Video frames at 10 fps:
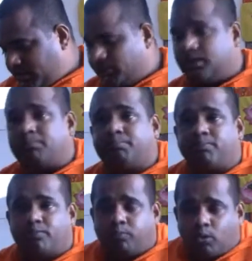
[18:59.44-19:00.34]
the
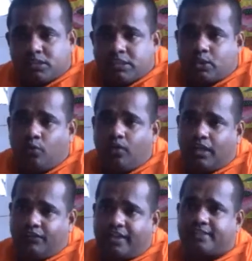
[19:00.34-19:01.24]
positive
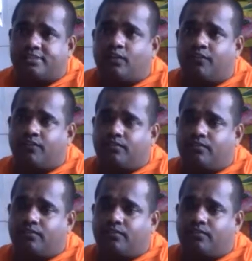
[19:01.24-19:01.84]
effects of